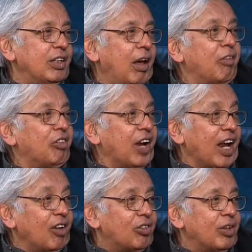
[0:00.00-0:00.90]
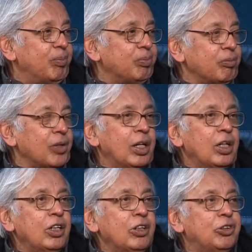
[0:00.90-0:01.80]
a phrase,
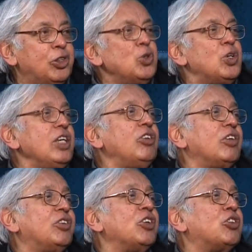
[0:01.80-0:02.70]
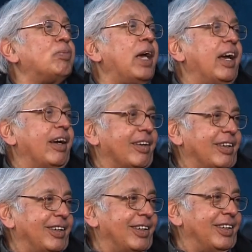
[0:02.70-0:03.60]
duties of despair,
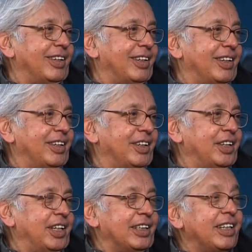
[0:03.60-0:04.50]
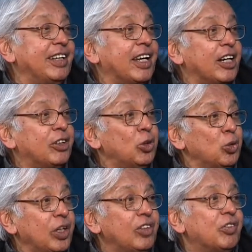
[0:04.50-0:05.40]
that there are
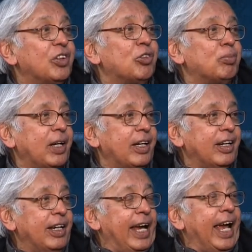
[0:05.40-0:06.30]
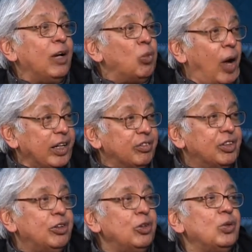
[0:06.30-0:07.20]
duties of despair. And one of
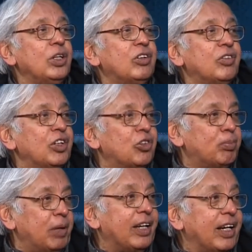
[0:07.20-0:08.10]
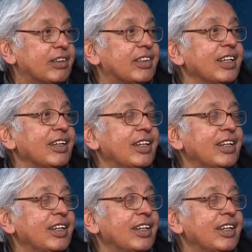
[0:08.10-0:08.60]
the duties of despair, I think,